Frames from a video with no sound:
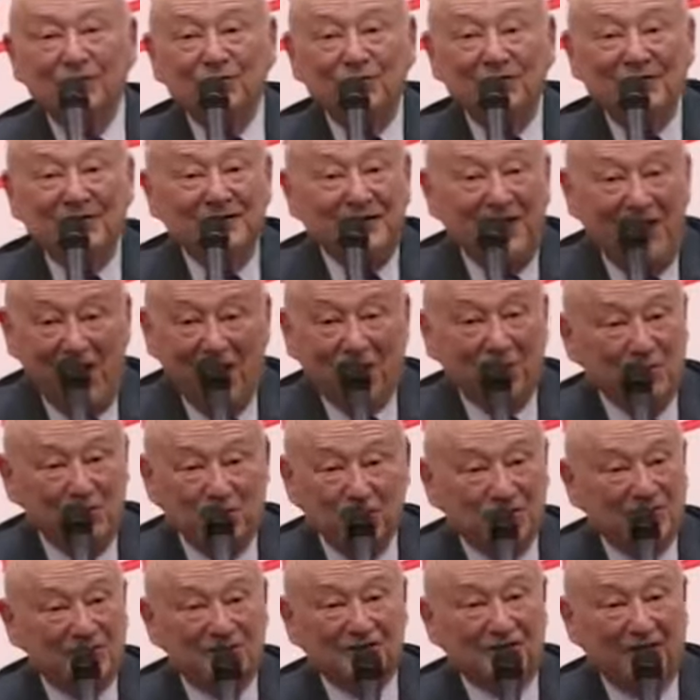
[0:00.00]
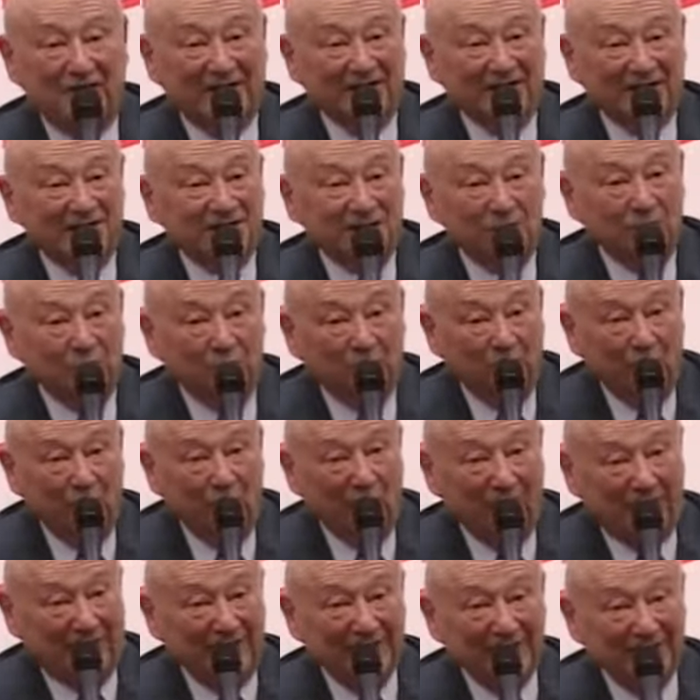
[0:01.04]
we know who started the
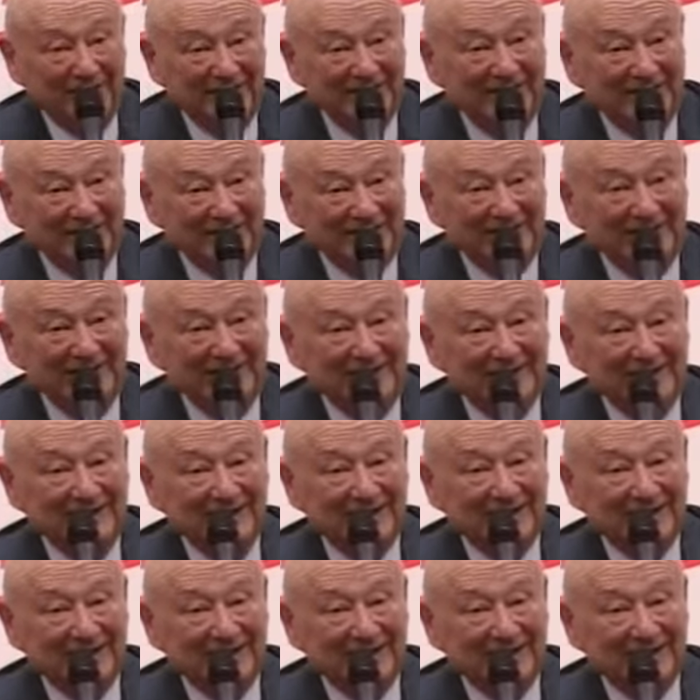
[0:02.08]
war in